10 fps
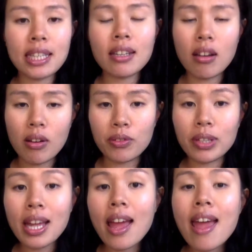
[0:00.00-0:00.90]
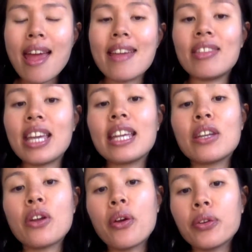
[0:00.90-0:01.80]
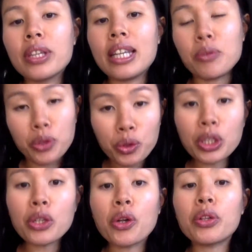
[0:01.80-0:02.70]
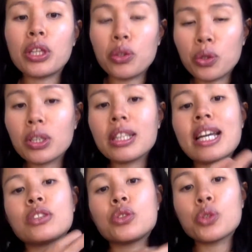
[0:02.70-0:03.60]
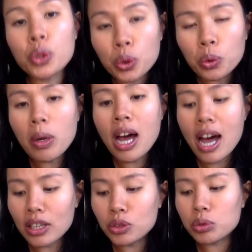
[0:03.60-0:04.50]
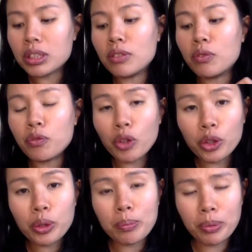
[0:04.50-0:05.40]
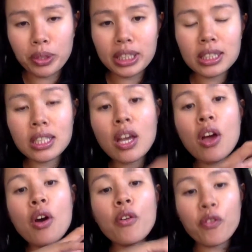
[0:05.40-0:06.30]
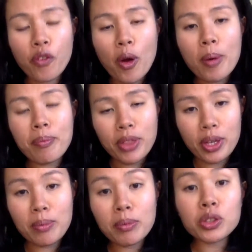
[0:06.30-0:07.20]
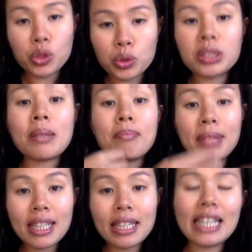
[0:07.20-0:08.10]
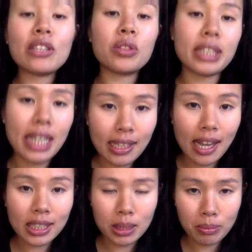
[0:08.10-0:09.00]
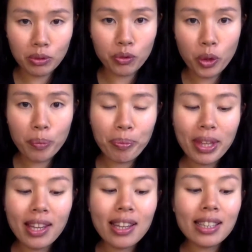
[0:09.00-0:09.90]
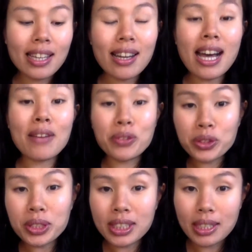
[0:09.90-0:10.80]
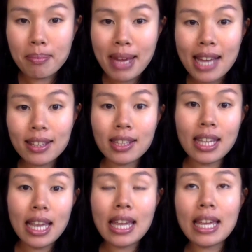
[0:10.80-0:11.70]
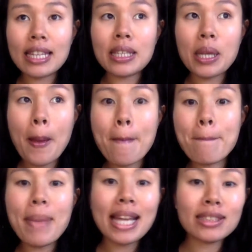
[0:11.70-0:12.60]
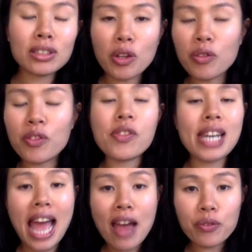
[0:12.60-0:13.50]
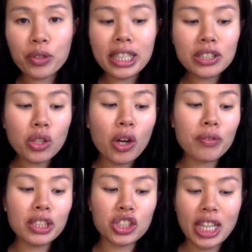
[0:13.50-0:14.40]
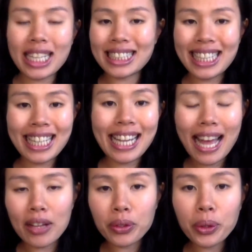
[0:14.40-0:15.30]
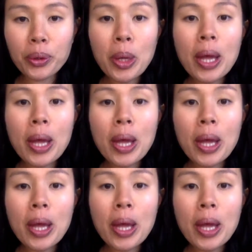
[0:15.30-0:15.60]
off, and they can only, or you can only utilize 200 volume points from them to submit in your 10 customer form. Now, I've also done the math, and based off of an average of Shake Tea Aloe,